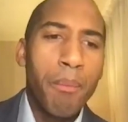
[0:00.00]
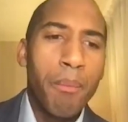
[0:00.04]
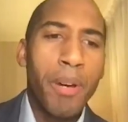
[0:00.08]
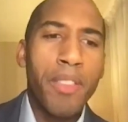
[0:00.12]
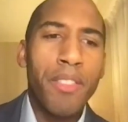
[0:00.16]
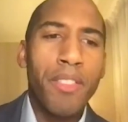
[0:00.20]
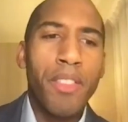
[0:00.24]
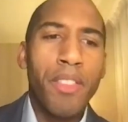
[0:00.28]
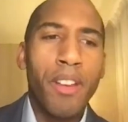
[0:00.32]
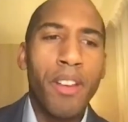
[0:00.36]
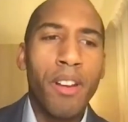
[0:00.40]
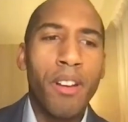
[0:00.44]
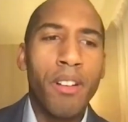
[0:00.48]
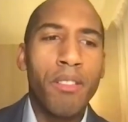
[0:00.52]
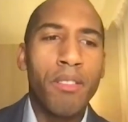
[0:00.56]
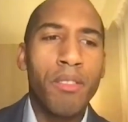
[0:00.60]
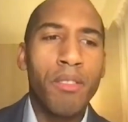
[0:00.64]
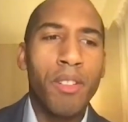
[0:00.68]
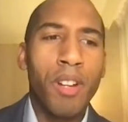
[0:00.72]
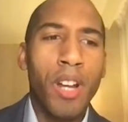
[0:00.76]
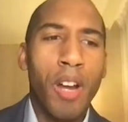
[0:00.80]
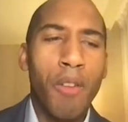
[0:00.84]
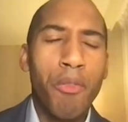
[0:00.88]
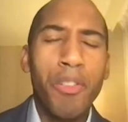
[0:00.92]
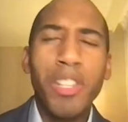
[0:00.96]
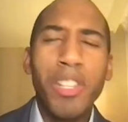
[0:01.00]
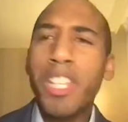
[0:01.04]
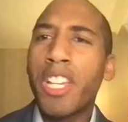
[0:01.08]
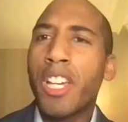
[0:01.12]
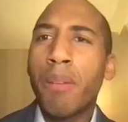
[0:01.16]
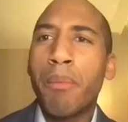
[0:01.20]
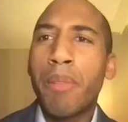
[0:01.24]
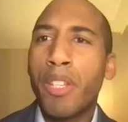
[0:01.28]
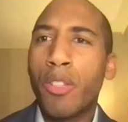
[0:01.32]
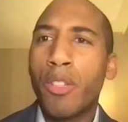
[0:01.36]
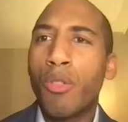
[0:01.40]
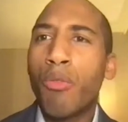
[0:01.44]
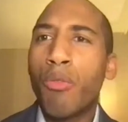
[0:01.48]
But there uh, really
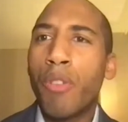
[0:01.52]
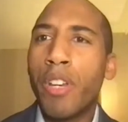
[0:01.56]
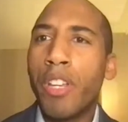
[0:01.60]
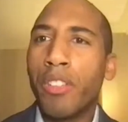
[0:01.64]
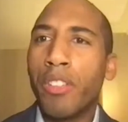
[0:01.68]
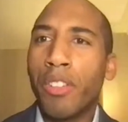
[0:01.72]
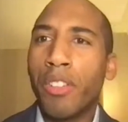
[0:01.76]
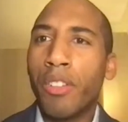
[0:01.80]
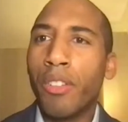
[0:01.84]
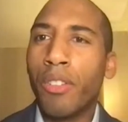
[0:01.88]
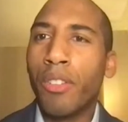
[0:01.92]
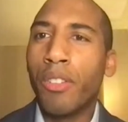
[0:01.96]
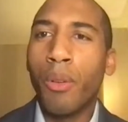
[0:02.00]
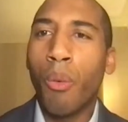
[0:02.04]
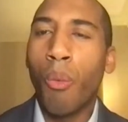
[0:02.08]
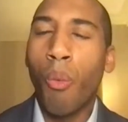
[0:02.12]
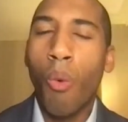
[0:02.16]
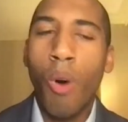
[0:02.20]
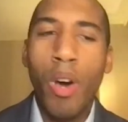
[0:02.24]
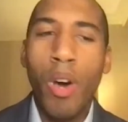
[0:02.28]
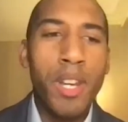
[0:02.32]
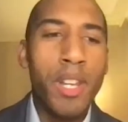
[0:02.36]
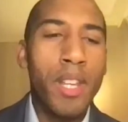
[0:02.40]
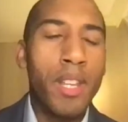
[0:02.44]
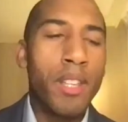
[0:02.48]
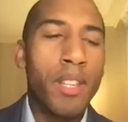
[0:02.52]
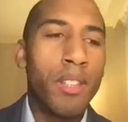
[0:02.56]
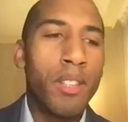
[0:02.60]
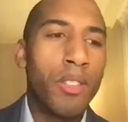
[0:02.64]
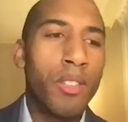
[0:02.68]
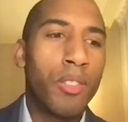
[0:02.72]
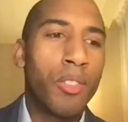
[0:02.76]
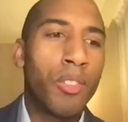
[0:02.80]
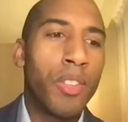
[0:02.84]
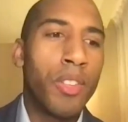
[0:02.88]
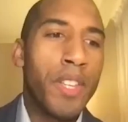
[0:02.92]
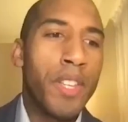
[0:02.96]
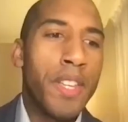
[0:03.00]
could be two reasons. You know, one
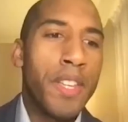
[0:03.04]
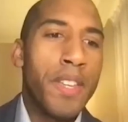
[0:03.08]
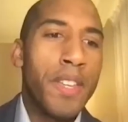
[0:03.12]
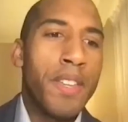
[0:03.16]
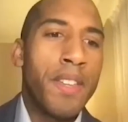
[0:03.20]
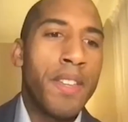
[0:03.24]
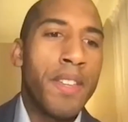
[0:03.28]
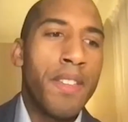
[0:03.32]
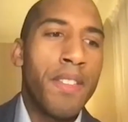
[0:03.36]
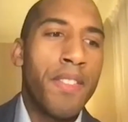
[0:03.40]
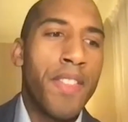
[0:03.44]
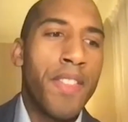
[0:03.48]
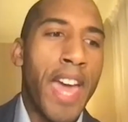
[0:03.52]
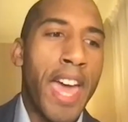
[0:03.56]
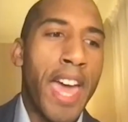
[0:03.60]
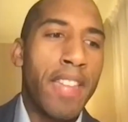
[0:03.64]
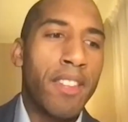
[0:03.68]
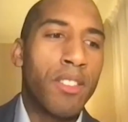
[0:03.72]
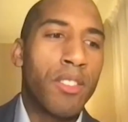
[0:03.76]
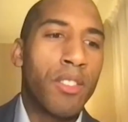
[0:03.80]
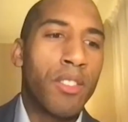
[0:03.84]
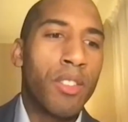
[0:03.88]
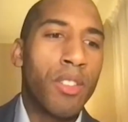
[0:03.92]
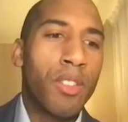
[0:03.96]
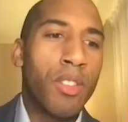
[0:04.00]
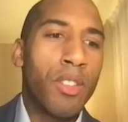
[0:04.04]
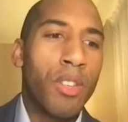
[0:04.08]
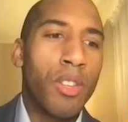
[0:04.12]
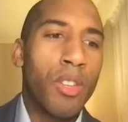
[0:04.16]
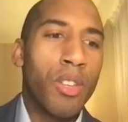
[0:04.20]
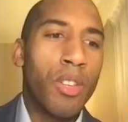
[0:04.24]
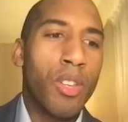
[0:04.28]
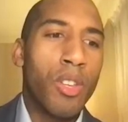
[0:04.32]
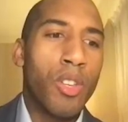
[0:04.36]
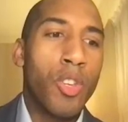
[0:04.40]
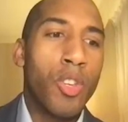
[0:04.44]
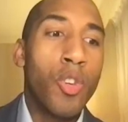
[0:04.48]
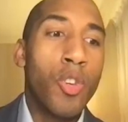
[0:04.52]
is that
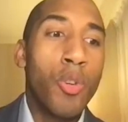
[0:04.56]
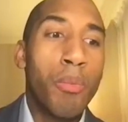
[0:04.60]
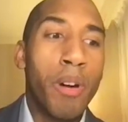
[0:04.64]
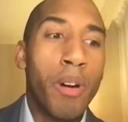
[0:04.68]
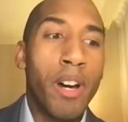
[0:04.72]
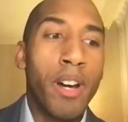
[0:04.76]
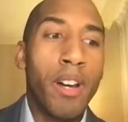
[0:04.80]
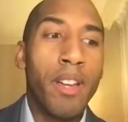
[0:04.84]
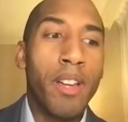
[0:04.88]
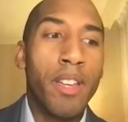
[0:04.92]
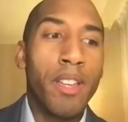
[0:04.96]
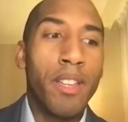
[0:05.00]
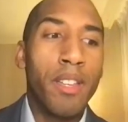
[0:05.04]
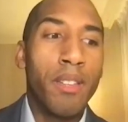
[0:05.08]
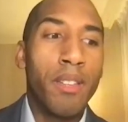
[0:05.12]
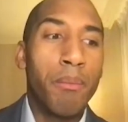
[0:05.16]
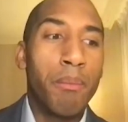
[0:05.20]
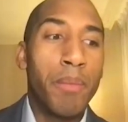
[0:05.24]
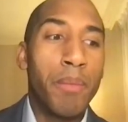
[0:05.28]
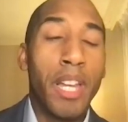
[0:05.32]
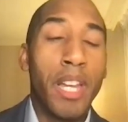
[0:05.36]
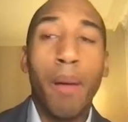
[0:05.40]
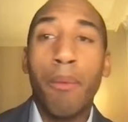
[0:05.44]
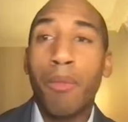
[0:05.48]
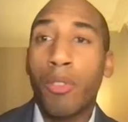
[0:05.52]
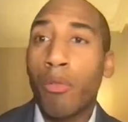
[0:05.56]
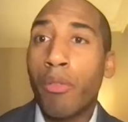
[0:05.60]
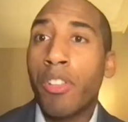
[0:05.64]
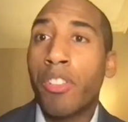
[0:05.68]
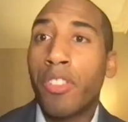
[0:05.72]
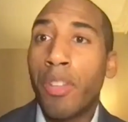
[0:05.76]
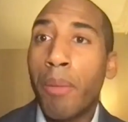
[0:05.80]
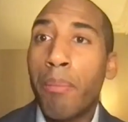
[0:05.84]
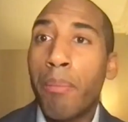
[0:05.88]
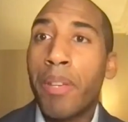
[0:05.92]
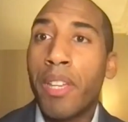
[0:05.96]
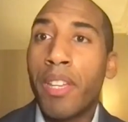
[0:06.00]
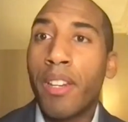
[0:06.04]
Cuba uh, becomes a
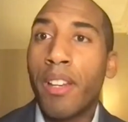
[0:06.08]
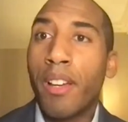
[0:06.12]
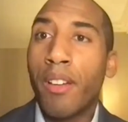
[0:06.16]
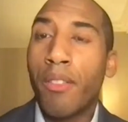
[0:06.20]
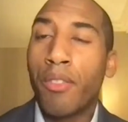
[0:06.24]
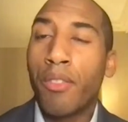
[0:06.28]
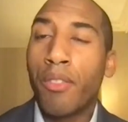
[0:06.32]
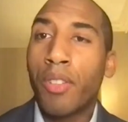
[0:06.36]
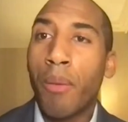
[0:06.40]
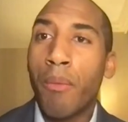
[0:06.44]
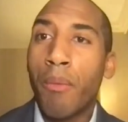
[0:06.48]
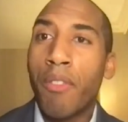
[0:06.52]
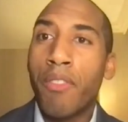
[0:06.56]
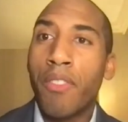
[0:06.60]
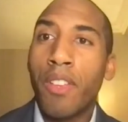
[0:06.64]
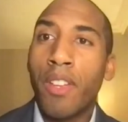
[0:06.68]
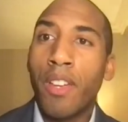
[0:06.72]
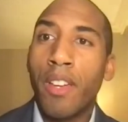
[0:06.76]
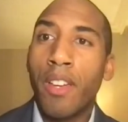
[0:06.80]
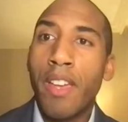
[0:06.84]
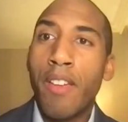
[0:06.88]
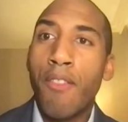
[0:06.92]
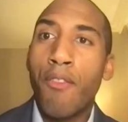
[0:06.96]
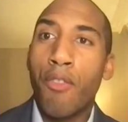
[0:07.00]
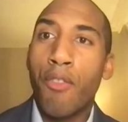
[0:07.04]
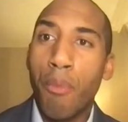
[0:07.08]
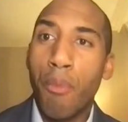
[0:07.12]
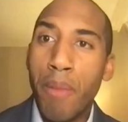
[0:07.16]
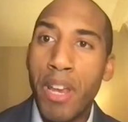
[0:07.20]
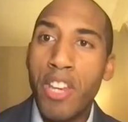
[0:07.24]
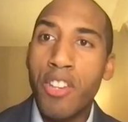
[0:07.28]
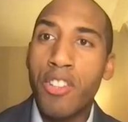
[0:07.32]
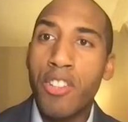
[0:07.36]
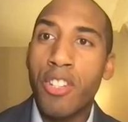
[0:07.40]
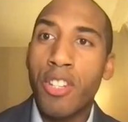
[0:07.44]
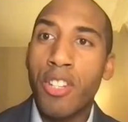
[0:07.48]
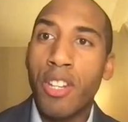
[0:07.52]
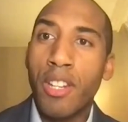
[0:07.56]
recipient of some of the
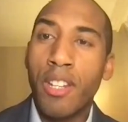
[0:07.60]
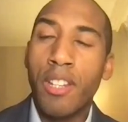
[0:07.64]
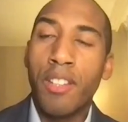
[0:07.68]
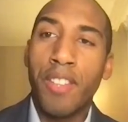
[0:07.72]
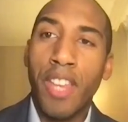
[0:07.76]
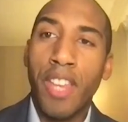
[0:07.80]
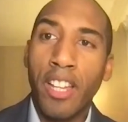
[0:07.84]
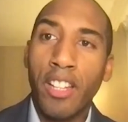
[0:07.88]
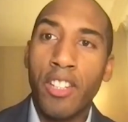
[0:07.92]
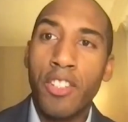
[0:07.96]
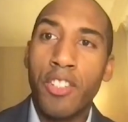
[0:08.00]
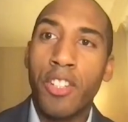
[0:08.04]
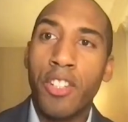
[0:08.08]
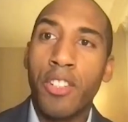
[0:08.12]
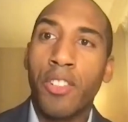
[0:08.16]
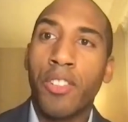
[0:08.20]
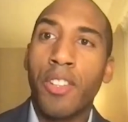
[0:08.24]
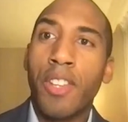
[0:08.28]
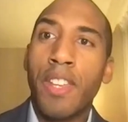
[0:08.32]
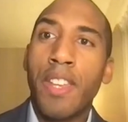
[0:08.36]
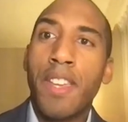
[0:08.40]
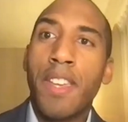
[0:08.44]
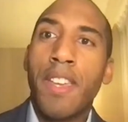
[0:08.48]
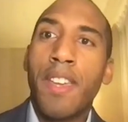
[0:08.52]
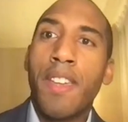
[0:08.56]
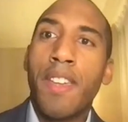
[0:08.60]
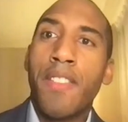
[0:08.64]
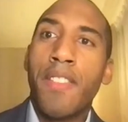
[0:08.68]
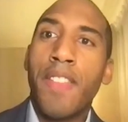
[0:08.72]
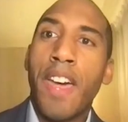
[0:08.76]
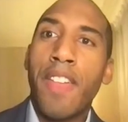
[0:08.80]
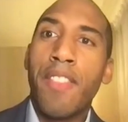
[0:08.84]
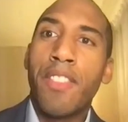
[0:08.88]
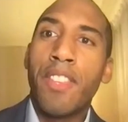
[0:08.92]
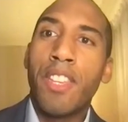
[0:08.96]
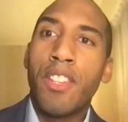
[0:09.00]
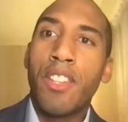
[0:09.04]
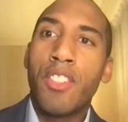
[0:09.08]
information and intelligence
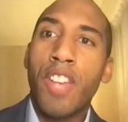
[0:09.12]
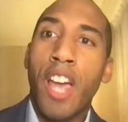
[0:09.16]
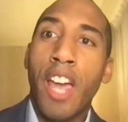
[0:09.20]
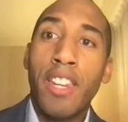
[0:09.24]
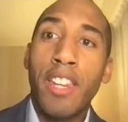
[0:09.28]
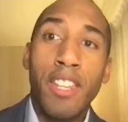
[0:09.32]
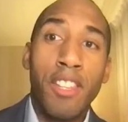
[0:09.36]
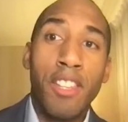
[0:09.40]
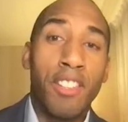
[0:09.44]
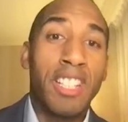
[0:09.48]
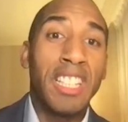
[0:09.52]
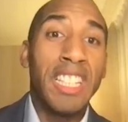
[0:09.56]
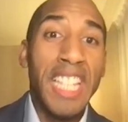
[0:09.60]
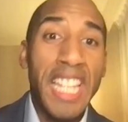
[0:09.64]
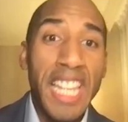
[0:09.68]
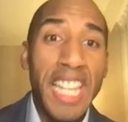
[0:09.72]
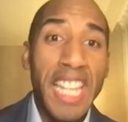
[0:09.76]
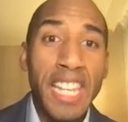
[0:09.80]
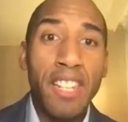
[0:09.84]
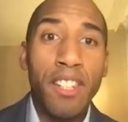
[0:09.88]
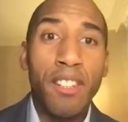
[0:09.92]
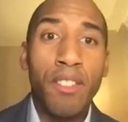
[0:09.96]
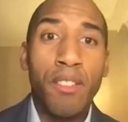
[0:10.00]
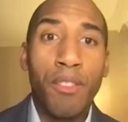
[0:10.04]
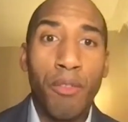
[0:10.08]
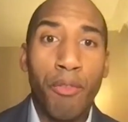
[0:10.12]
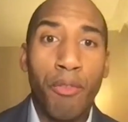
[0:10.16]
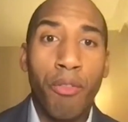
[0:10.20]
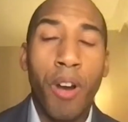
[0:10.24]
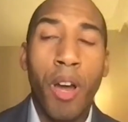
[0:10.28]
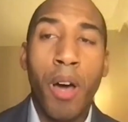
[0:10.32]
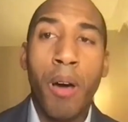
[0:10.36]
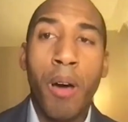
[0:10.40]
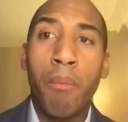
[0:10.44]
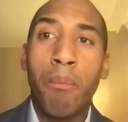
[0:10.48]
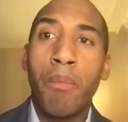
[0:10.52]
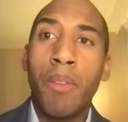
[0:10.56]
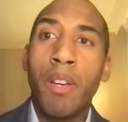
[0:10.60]
that the Chinese glean
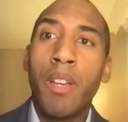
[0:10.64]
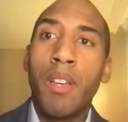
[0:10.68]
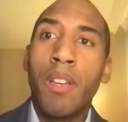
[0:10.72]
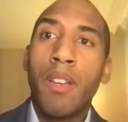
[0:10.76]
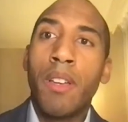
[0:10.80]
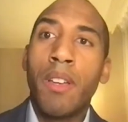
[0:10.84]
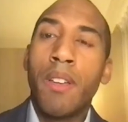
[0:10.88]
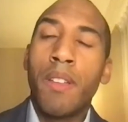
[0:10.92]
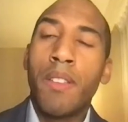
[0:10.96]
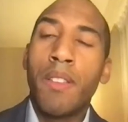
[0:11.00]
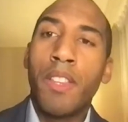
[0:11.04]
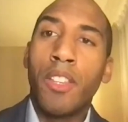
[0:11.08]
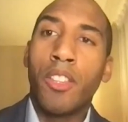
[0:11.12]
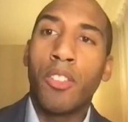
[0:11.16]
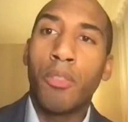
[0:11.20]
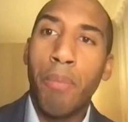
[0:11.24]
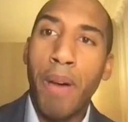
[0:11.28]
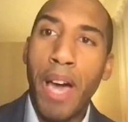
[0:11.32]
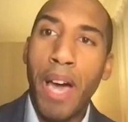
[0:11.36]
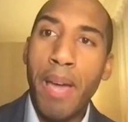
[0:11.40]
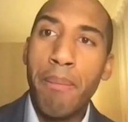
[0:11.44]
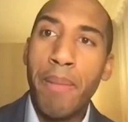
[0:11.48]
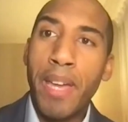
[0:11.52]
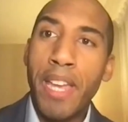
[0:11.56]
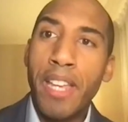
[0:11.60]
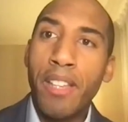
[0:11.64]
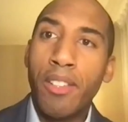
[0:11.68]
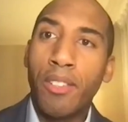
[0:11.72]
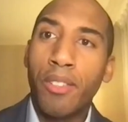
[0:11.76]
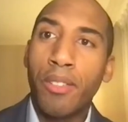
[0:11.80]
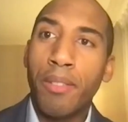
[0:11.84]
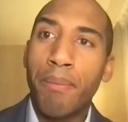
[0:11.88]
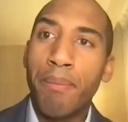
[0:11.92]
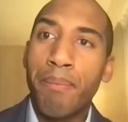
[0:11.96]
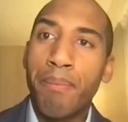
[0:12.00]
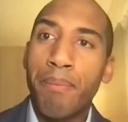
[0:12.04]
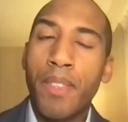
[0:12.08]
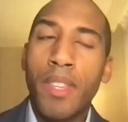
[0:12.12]
from this spy
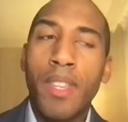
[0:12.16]
base.